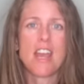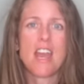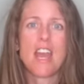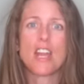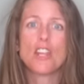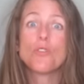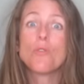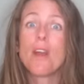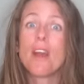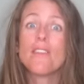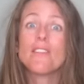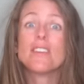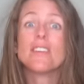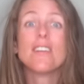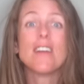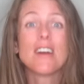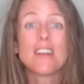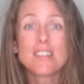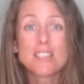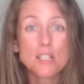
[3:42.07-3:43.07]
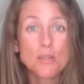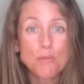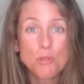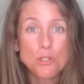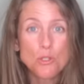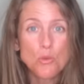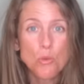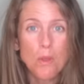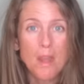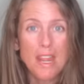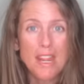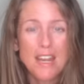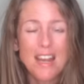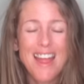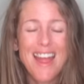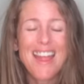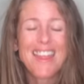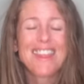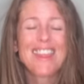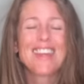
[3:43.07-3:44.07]
And you haven't lost that much weight,
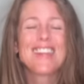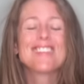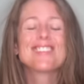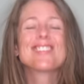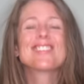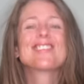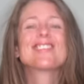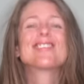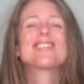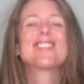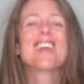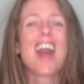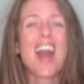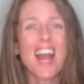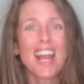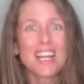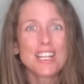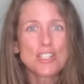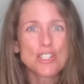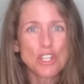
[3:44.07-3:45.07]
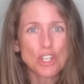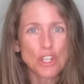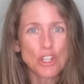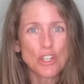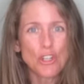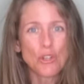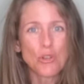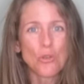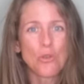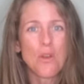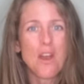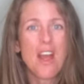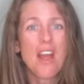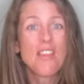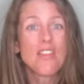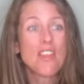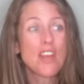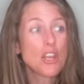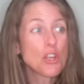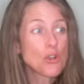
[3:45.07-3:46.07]
that is a sign to you
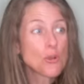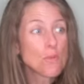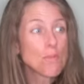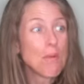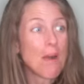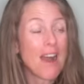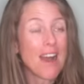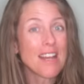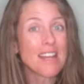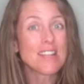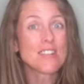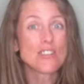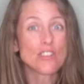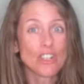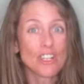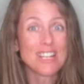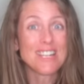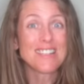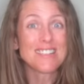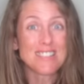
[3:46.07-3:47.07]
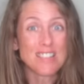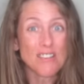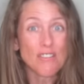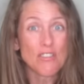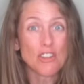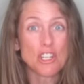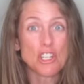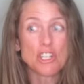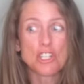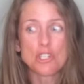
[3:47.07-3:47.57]
that your body's looking different.